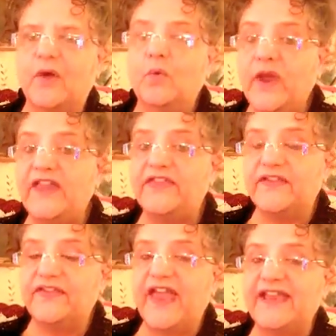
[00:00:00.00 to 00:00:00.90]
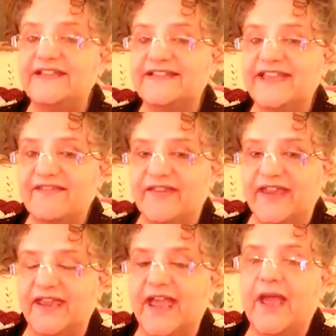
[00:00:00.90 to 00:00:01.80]
With
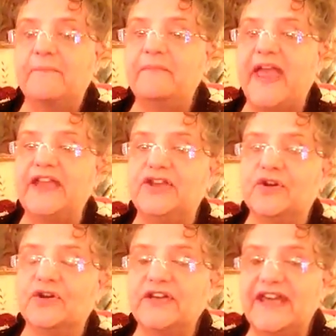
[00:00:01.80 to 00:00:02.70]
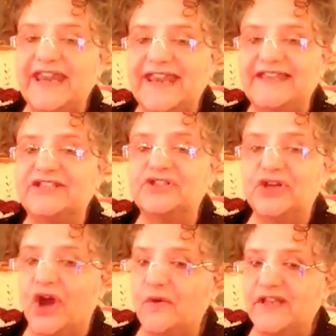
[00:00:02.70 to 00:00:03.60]
thanksgiving, make your needs
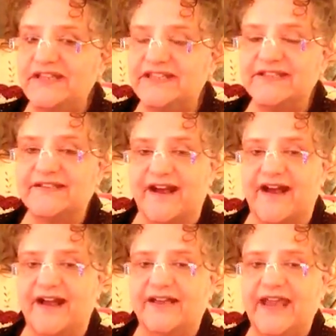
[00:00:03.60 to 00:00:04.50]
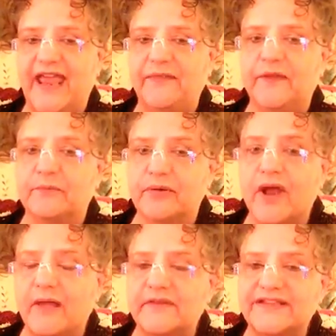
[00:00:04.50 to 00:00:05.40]
known to God, and the
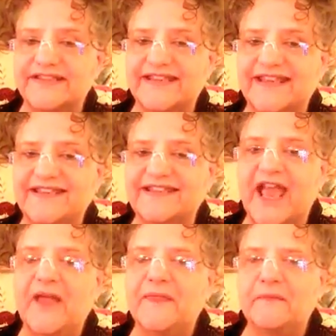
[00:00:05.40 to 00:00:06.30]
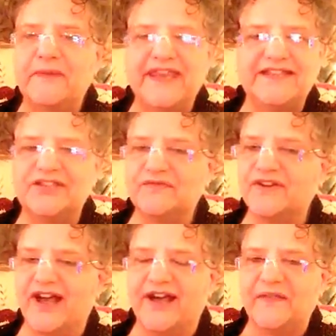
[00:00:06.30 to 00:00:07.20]
promise is the peace
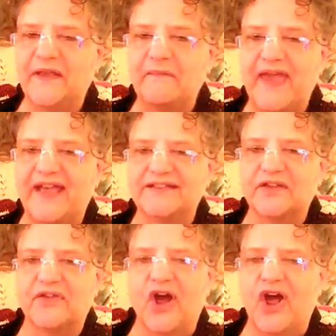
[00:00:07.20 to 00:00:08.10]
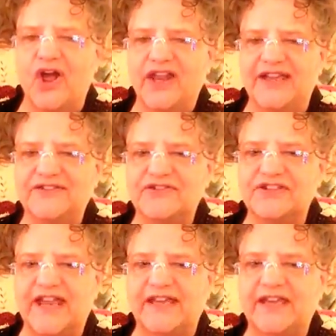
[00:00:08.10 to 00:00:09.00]
of God that passeth all
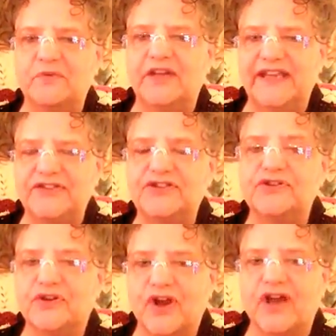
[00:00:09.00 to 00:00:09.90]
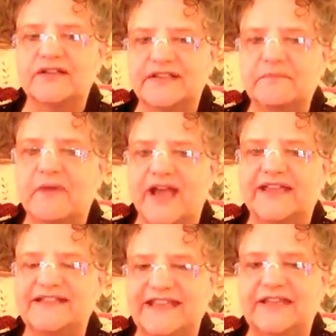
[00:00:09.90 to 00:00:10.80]
understanding will enter your hearts and
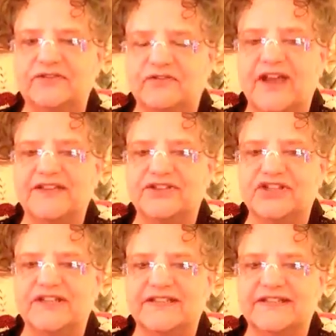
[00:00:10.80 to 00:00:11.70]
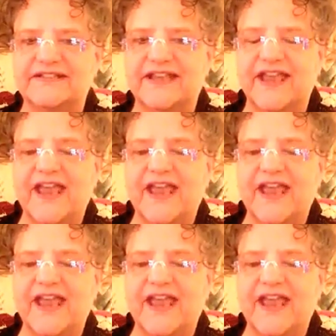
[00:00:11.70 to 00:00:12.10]
minds in Christ Jesus.